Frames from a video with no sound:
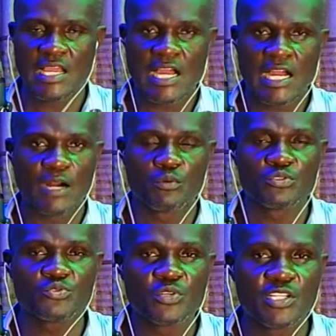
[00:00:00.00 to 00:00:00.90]
I wouldn't
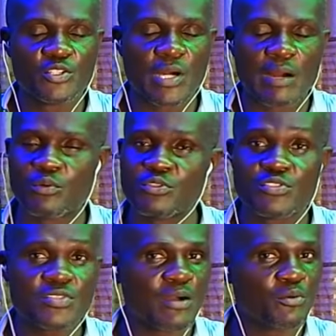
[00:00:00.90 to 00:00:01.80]
really know.
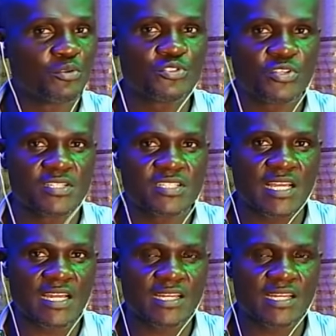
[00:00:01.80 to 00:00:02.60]
I wouldn't understand.